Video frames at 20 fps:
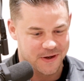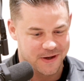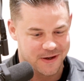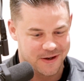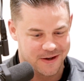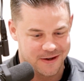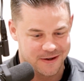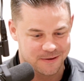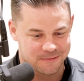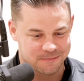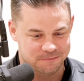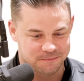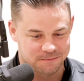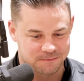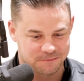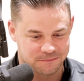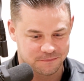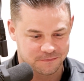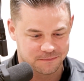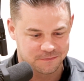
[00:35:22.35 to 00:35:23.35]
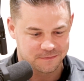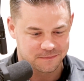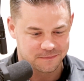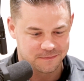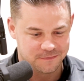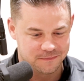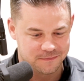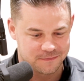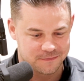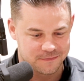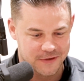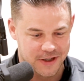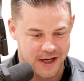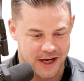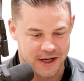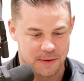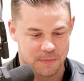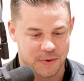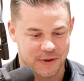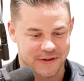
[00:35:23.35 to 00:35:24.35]

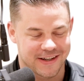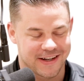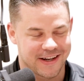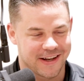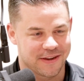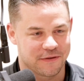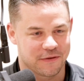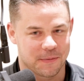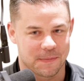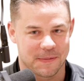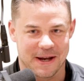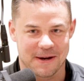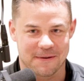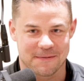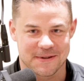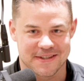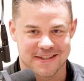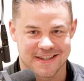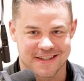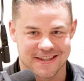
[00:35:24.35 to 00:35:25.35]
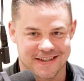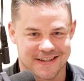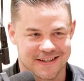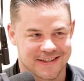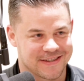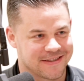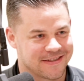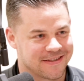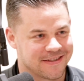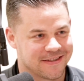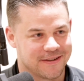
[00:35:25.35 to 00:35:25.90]
I could put together from that was he just